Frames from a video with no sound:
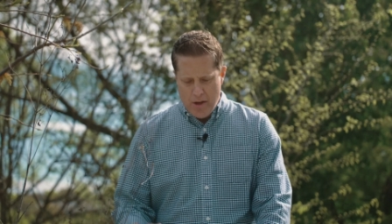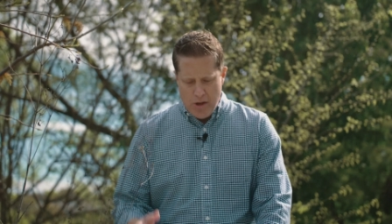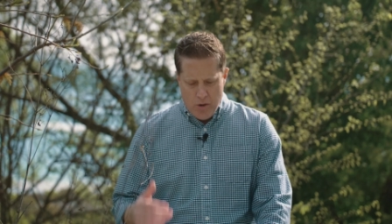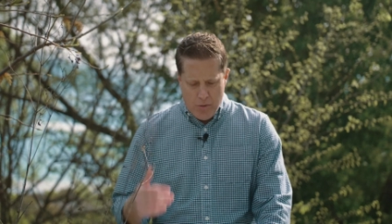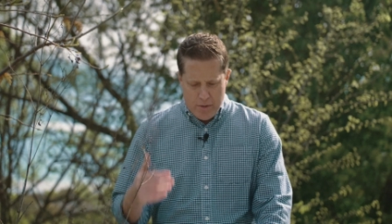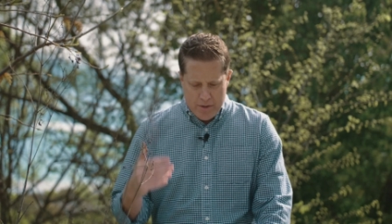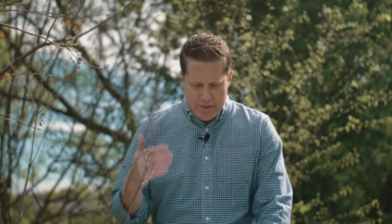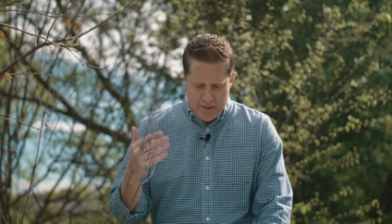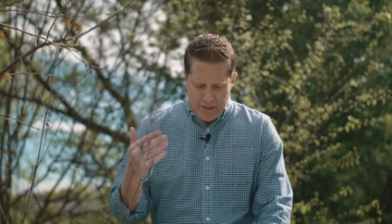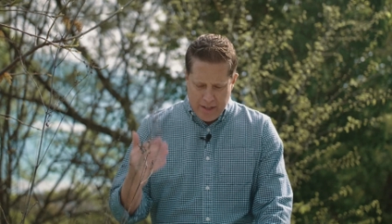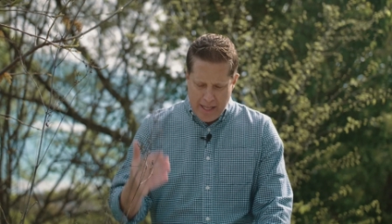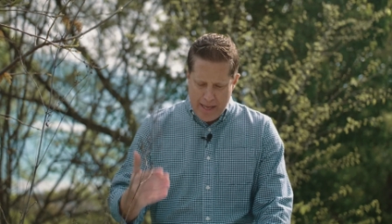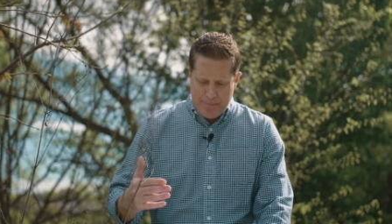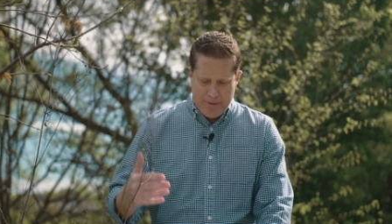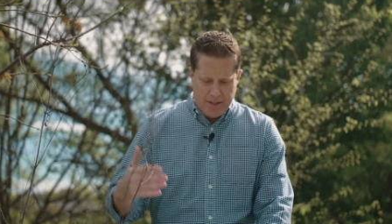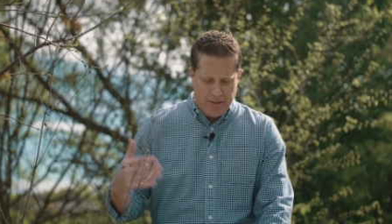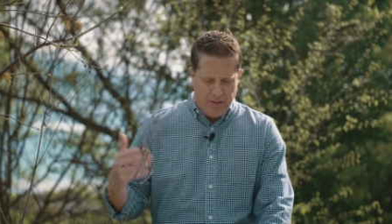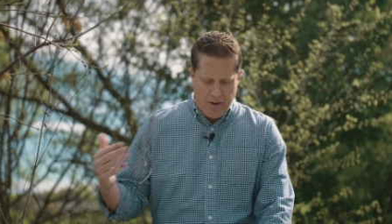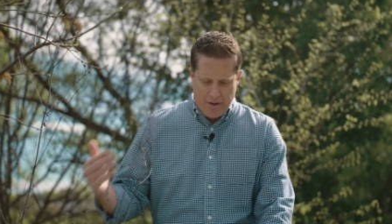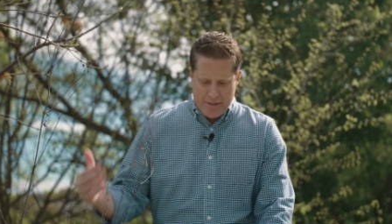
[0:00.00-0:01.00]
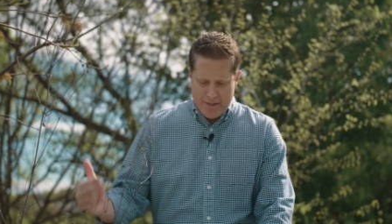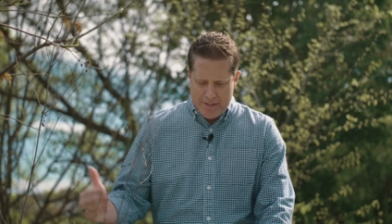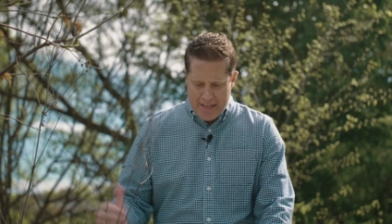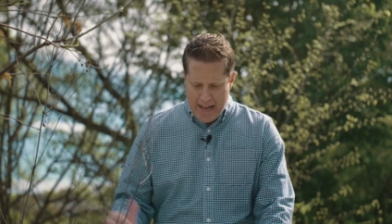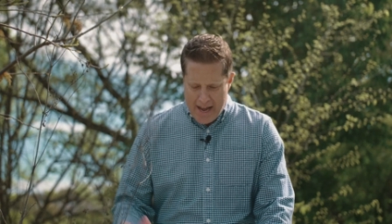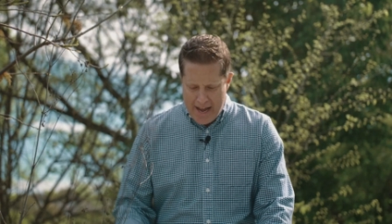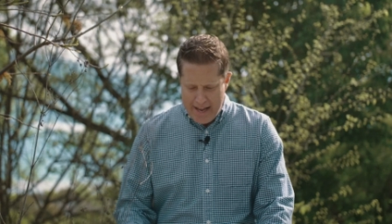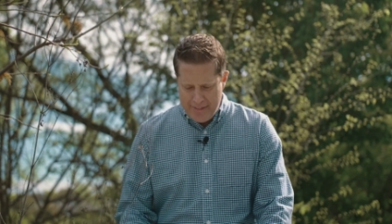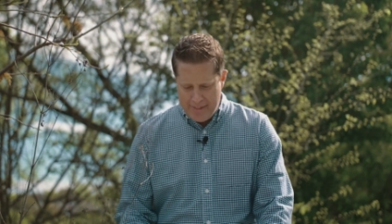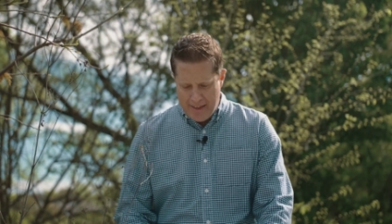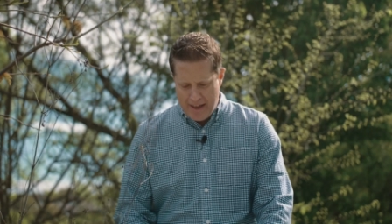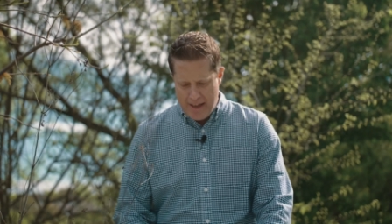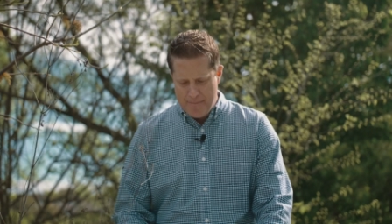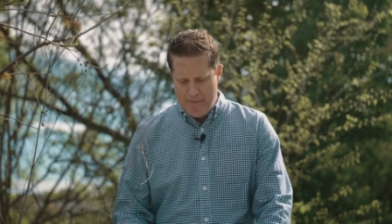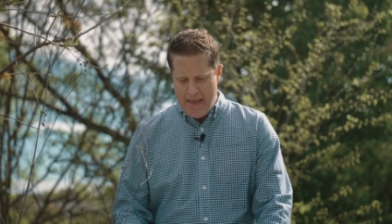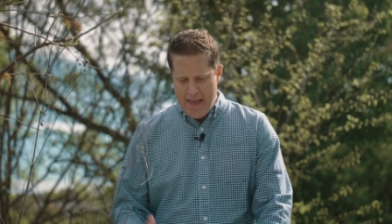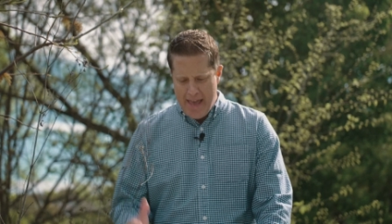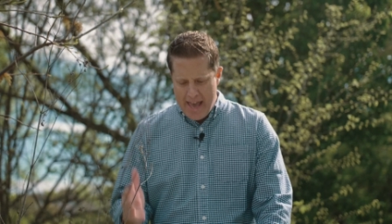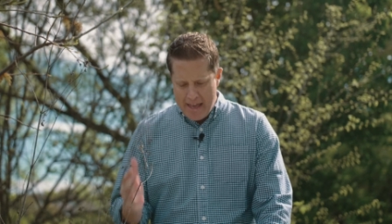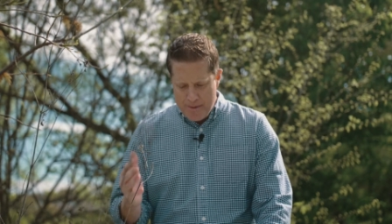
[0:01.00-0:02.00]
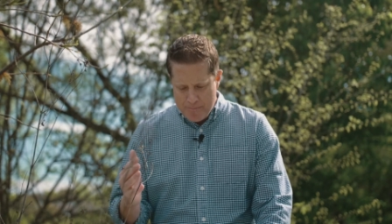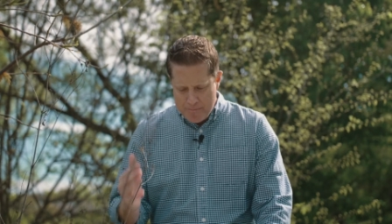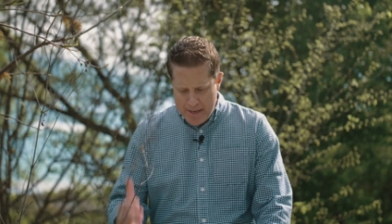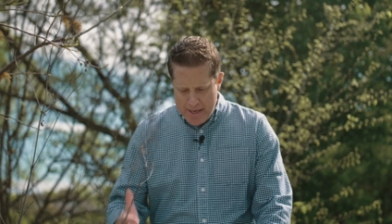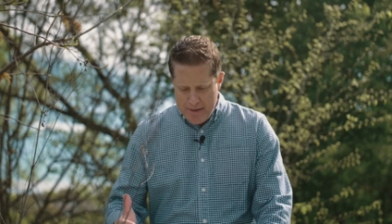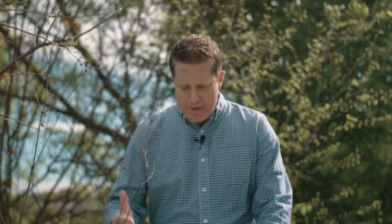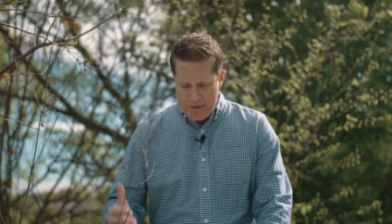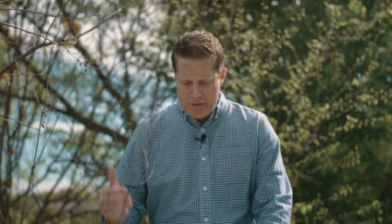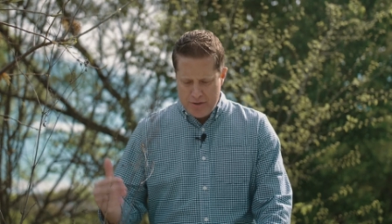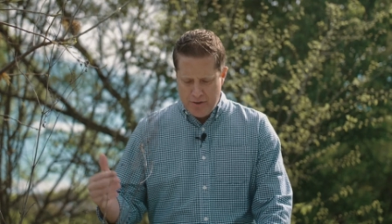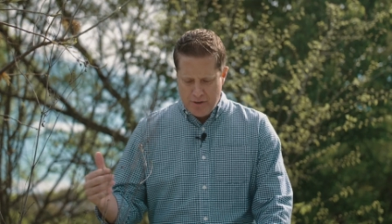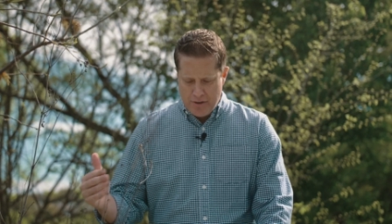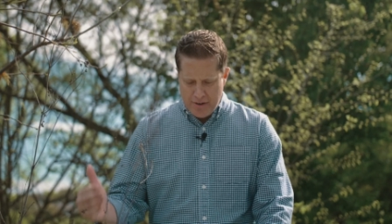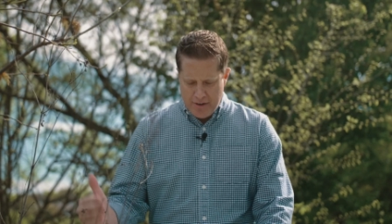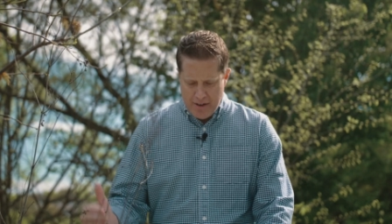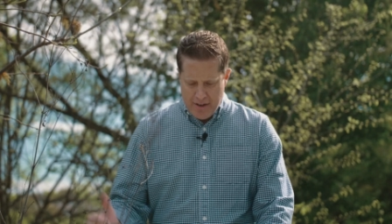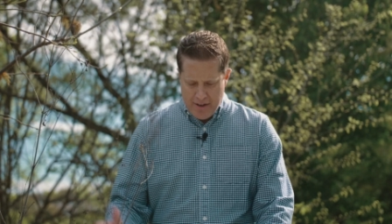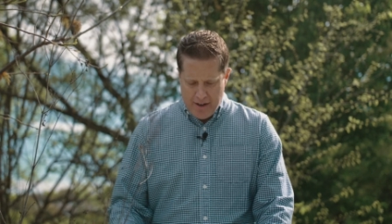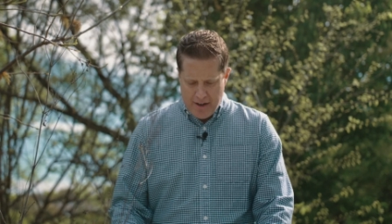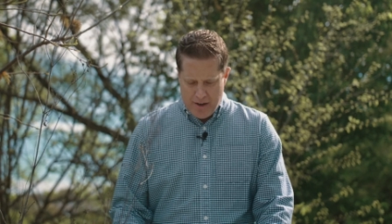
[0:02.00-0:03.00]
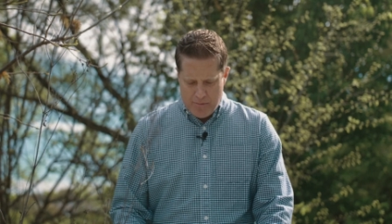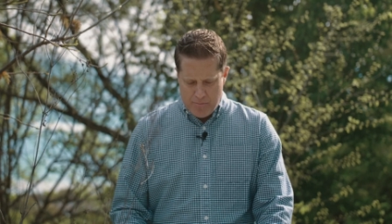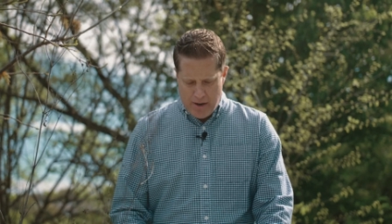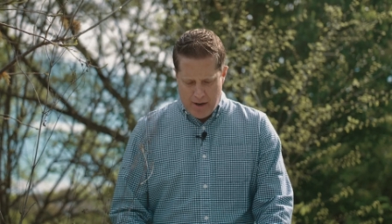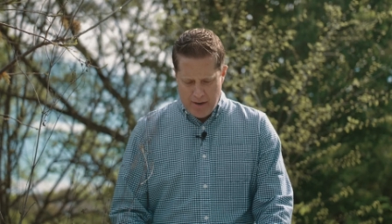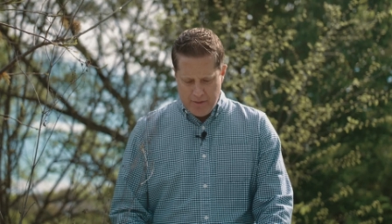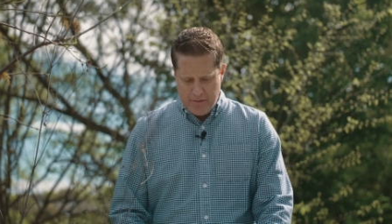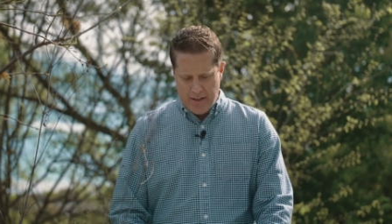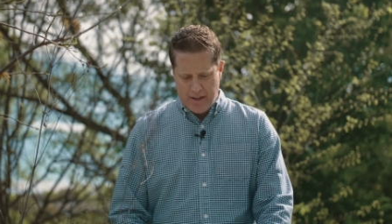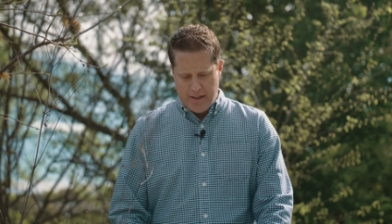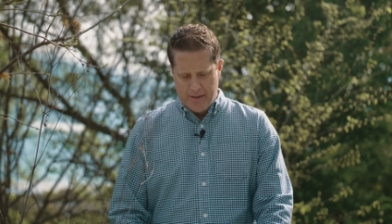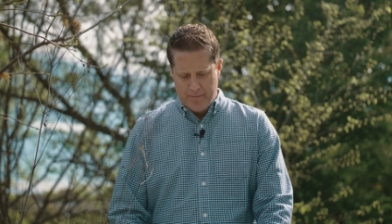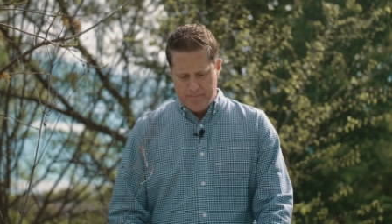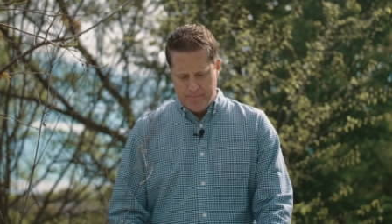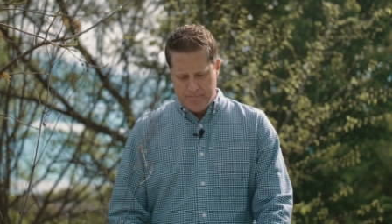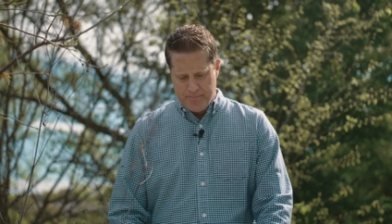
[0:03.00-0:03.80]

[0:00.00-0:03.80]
who has slept alongside them and ministered among them.